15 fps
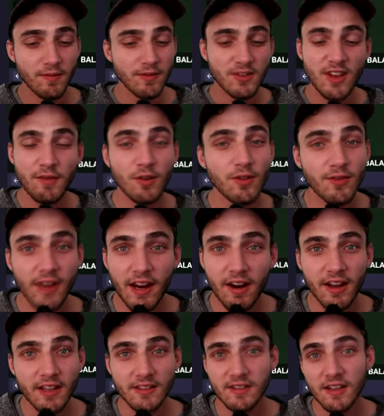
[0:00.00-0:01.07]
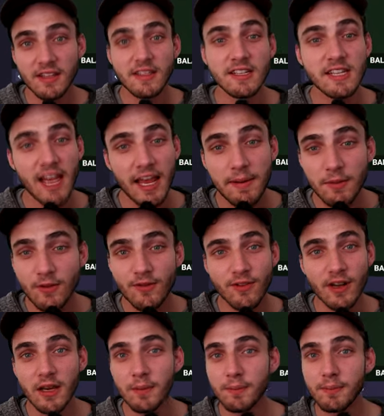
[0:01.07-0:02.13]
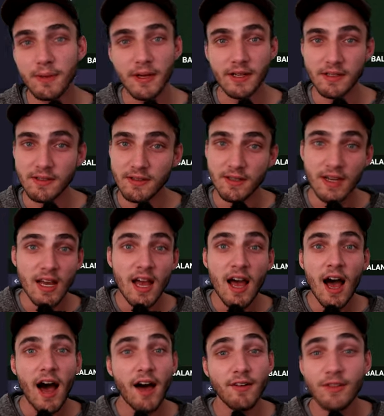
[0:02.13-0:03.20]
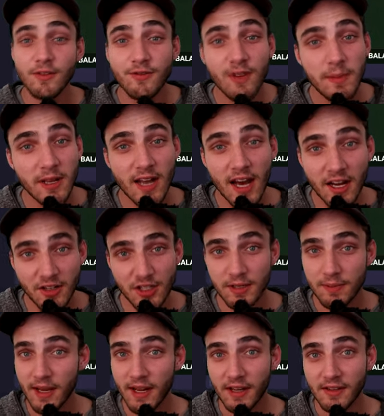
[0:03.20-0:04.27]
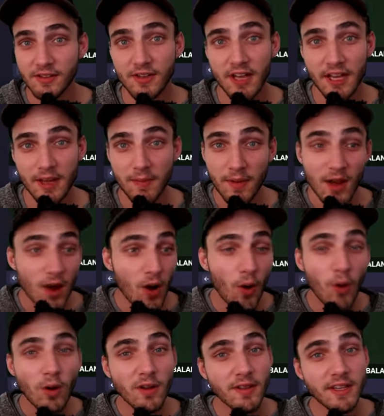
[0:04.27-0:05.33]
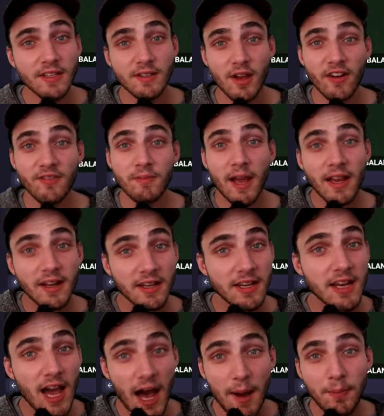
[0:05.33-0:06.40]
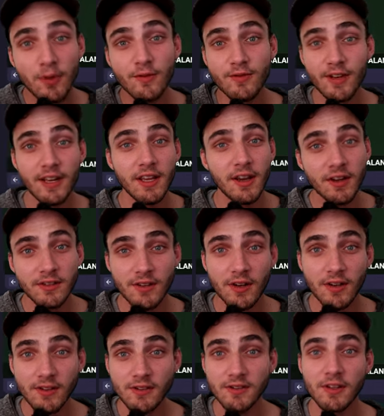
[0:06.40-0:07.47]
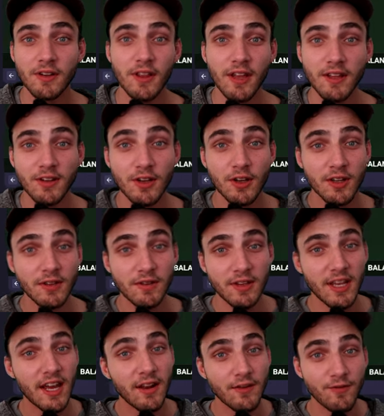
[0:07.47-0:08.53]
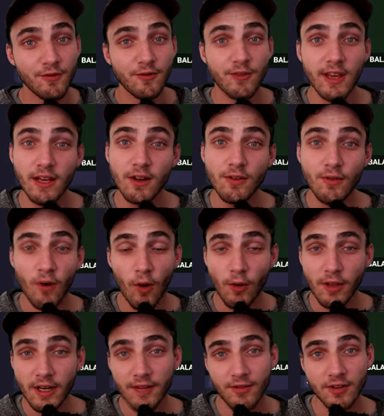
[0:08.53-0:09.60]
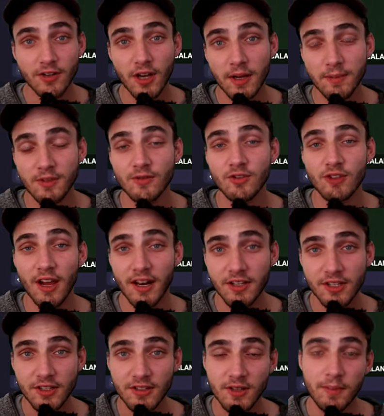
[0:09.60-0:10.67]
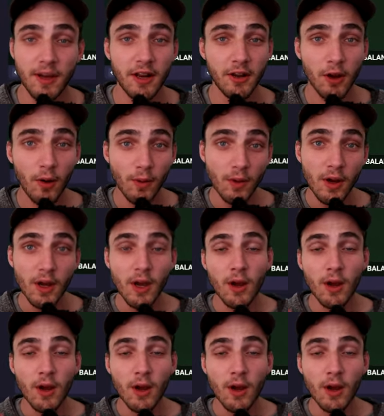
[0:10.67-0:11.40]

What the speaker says: several variants like the table flip and the Fibonacci betting scheme. All of these I've made a couple videos on so that you can get a feel for all the different types of strategies depending on